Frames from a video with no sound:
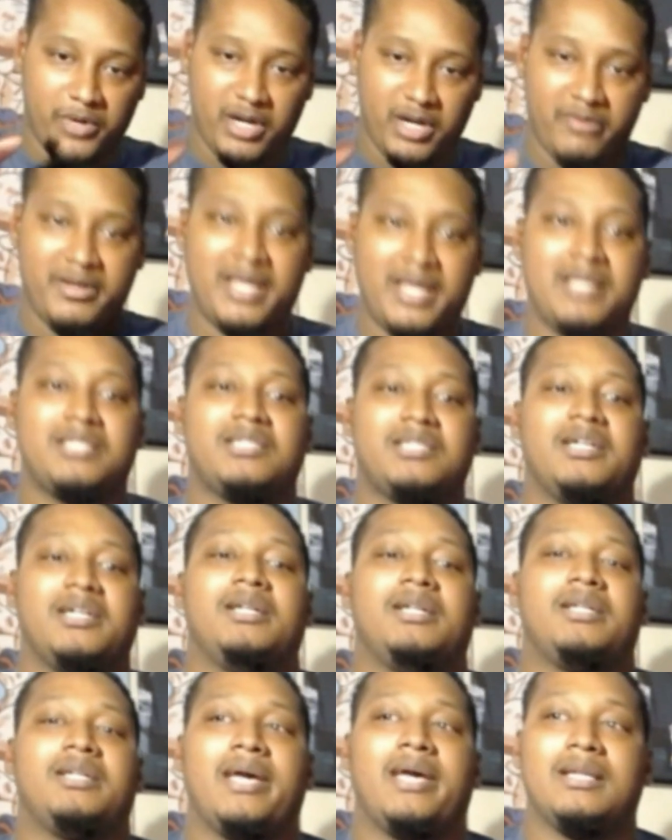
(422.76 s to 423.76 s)
they said
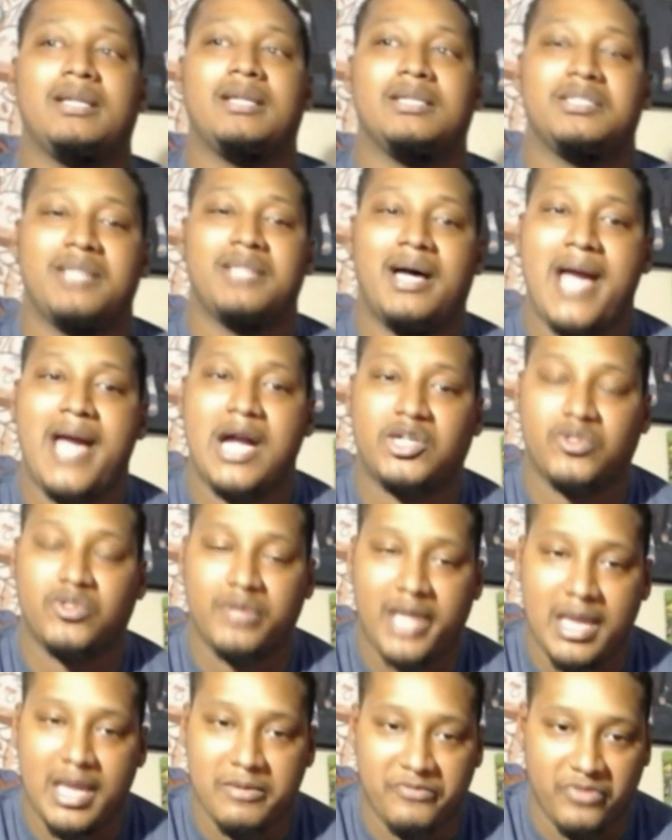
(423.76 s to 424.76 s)
that it's not actual
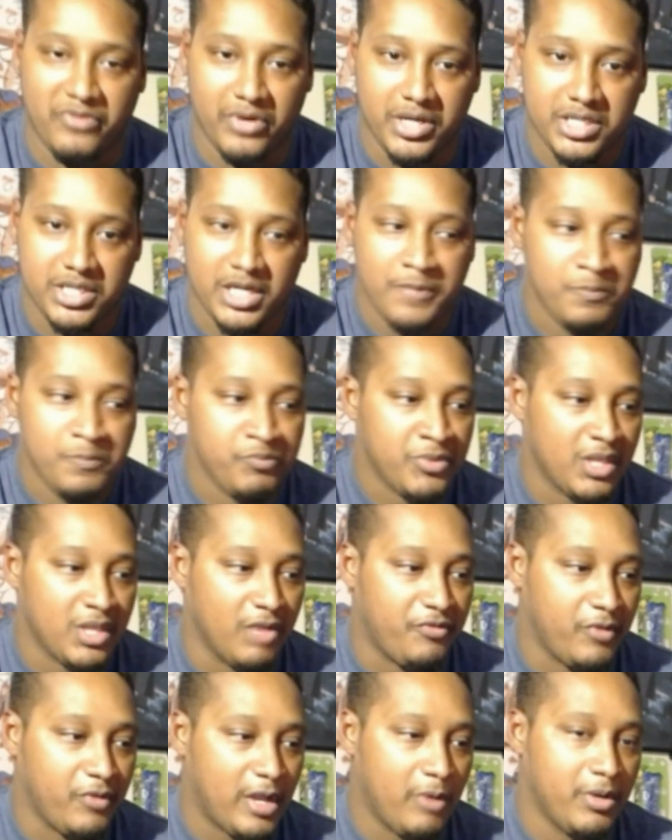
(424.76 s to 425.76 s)
game footage,
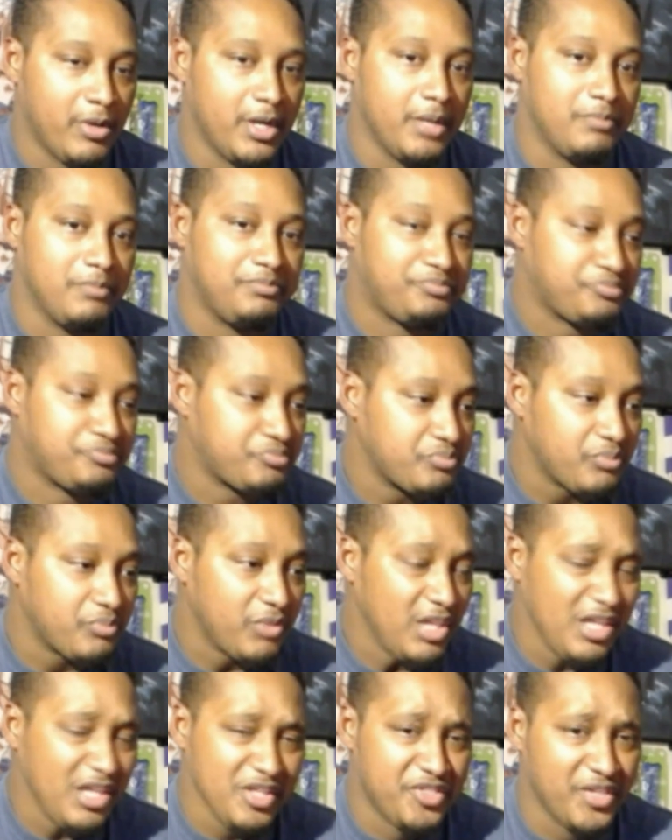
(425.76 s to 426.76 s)
if y'all wanna
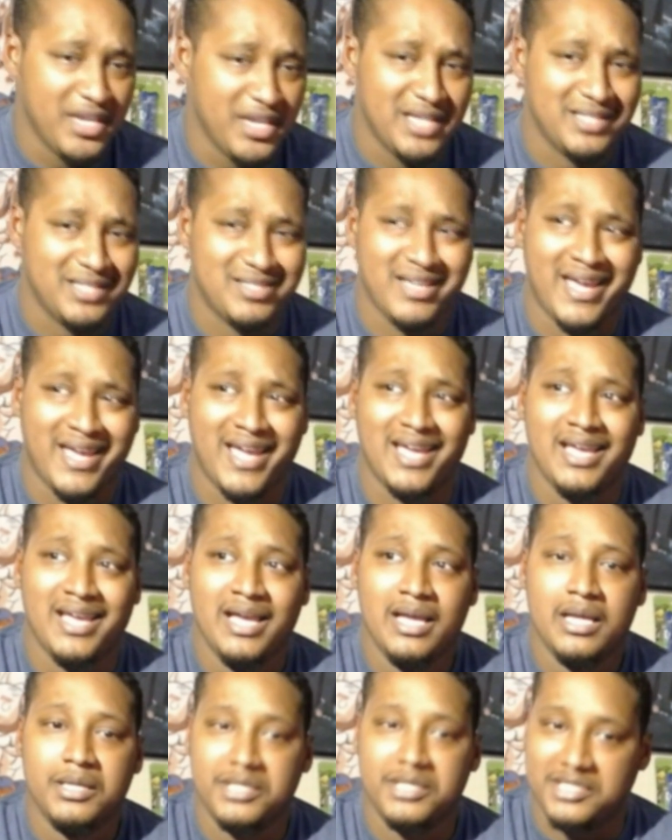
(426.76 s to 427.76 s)
think that
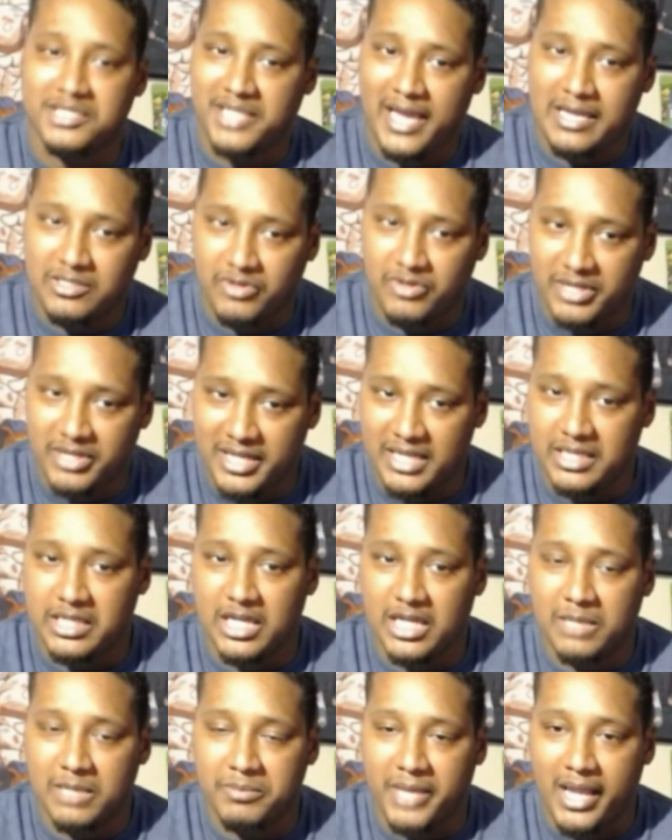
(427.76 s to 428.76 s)
this game is gonna get
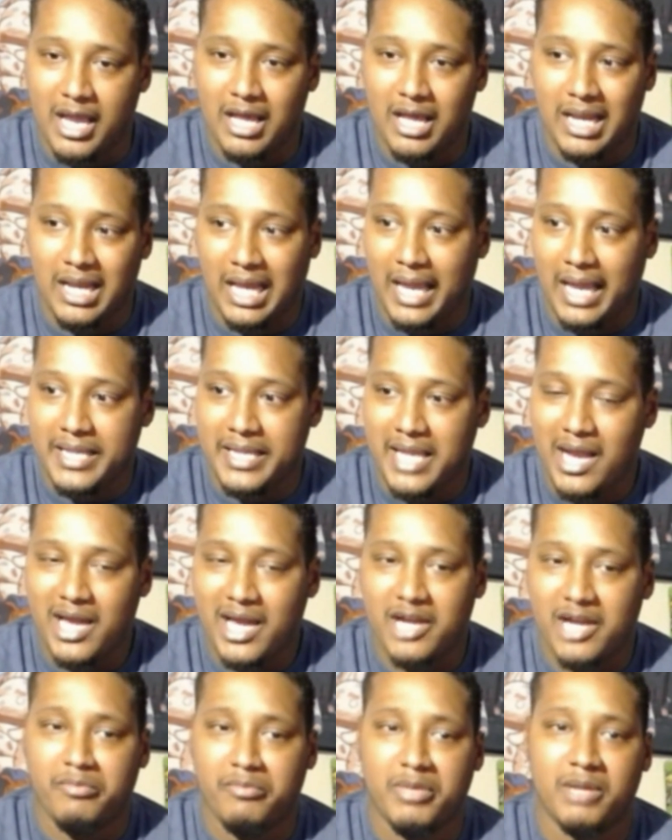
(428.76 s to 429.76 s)
dumbed down, like, y'all
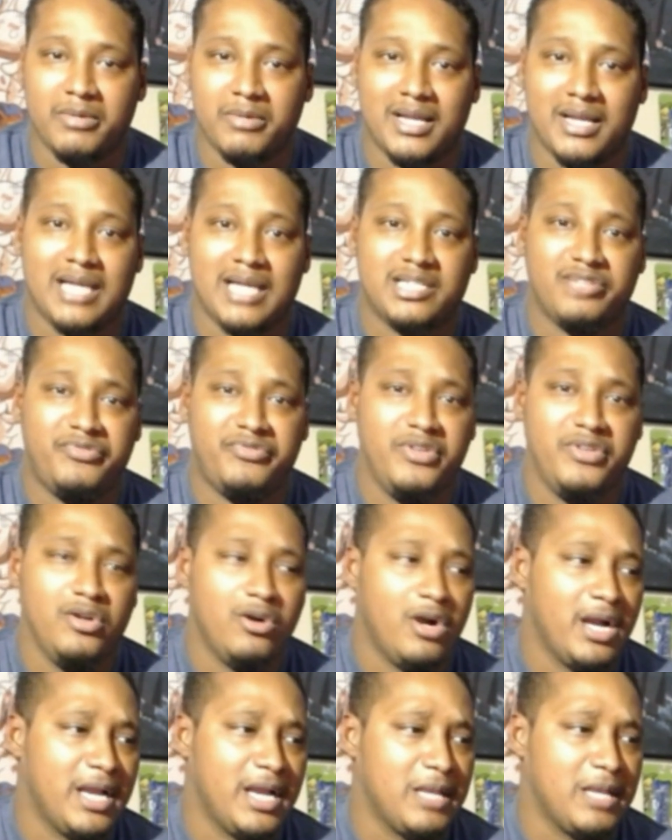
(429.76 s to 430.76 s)
gotta remember, guys, if you
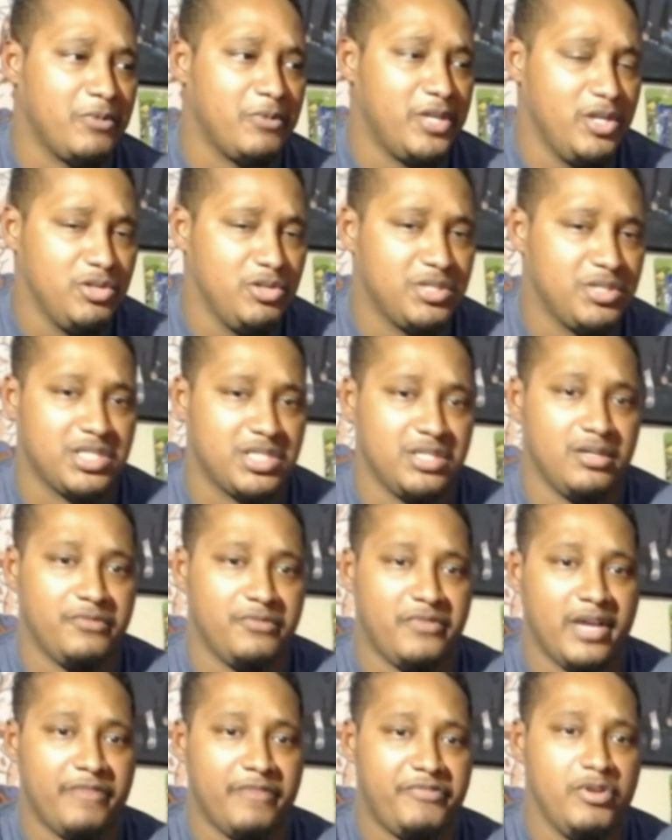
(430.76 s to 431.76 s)
are a huge Nintendo
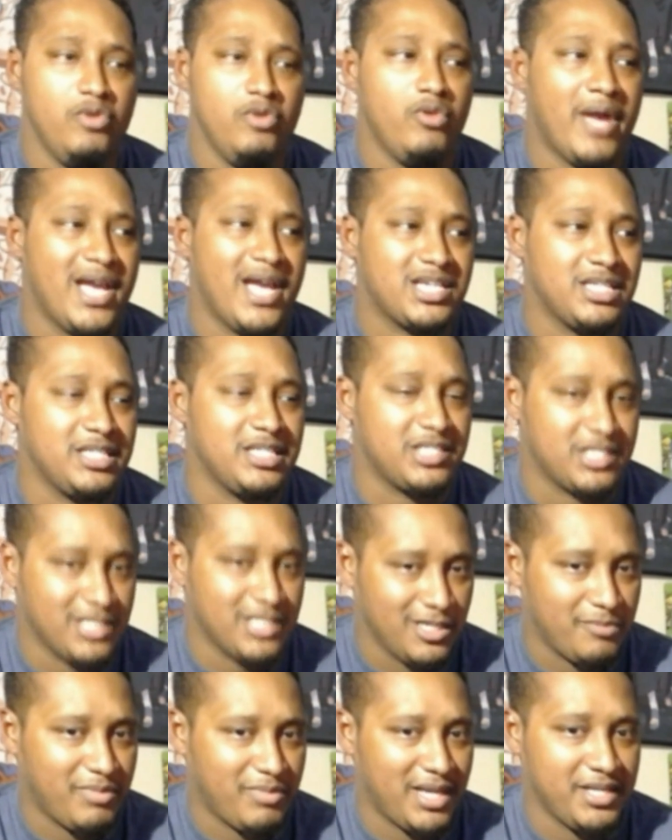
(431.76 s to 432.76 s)
fan, if you actually
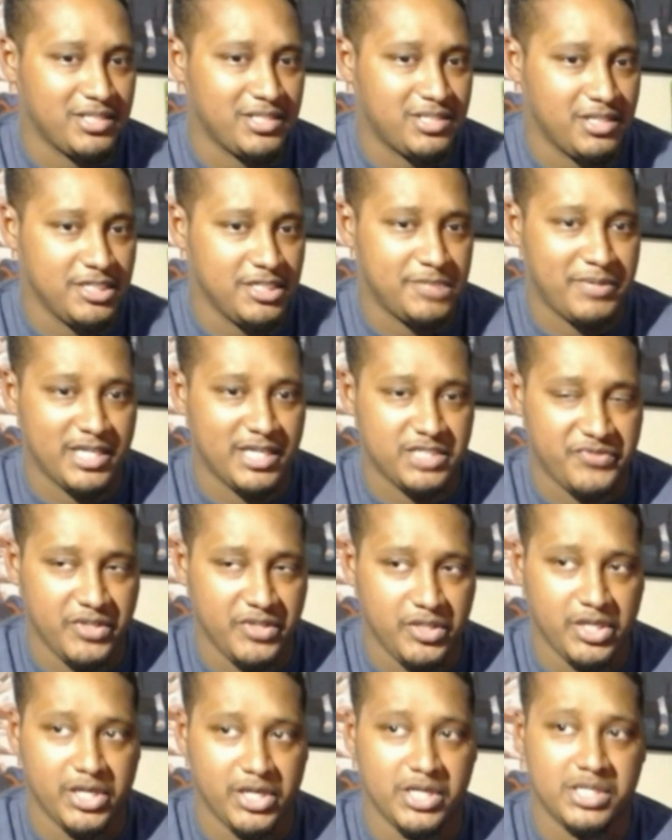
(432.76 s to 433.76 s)
stuck by Nintendo these past few
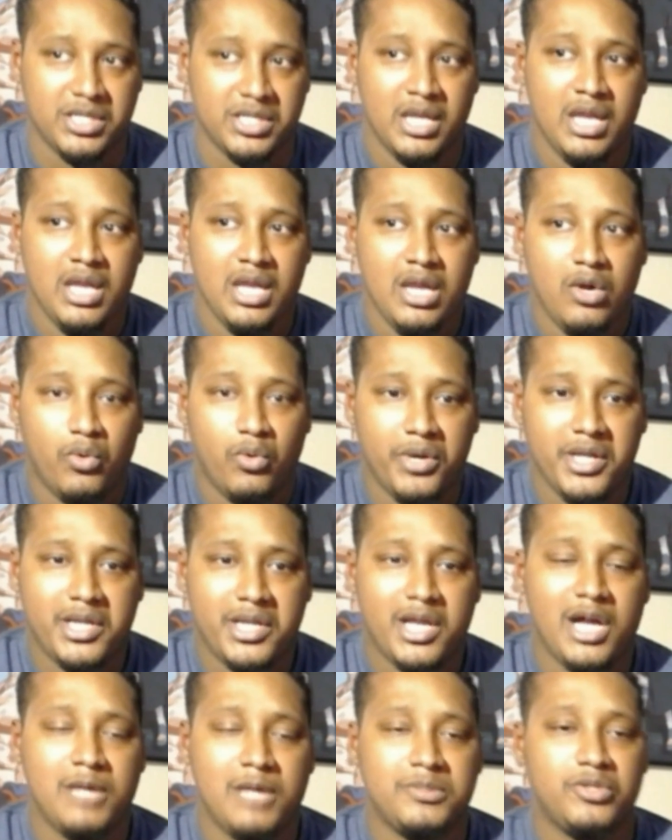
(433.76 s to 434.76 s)
years, when it
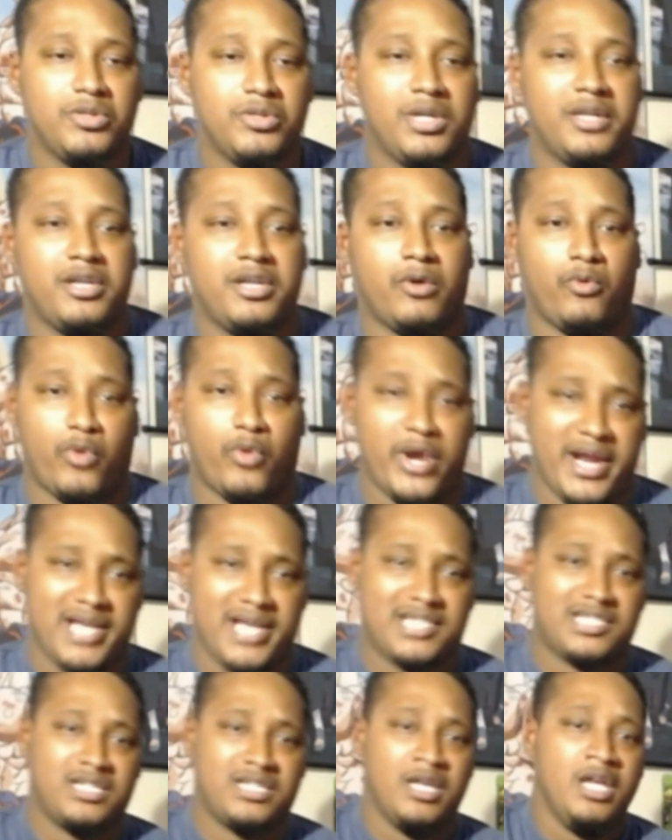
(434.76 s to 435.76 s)
comes to the
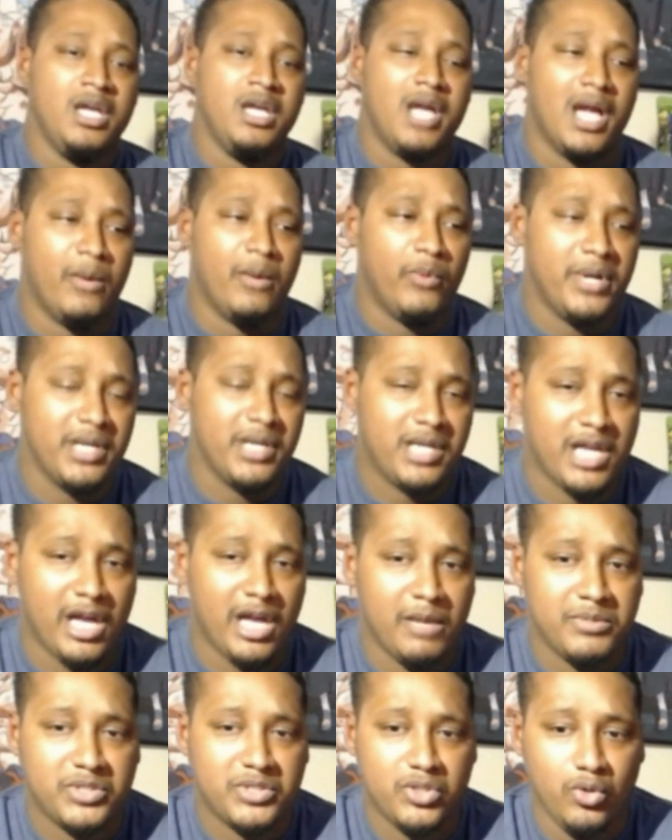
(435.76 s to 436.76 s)
directs and when it
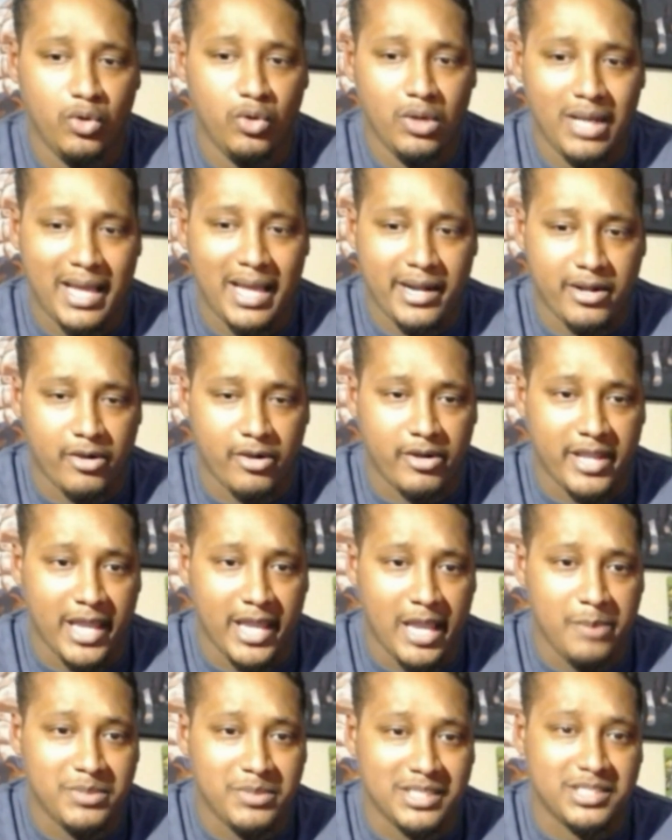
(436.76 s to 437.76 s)
comes to a lot of their
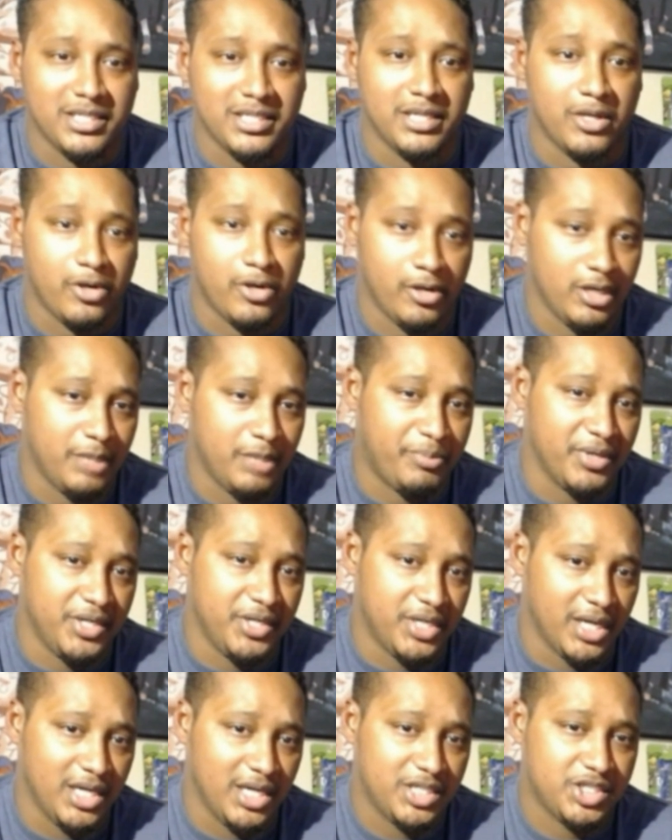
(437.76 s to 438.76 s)
games that's in early
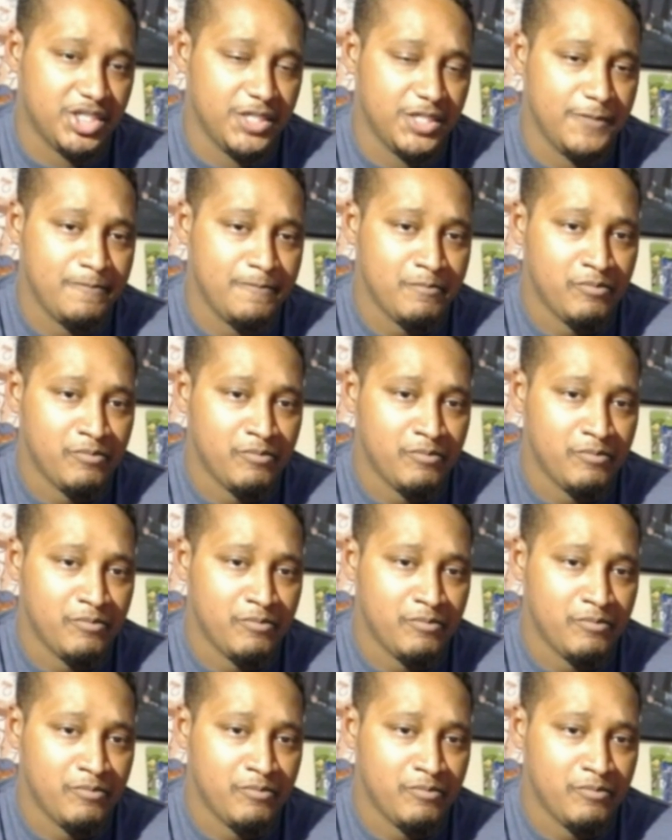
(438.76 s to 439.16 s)
production,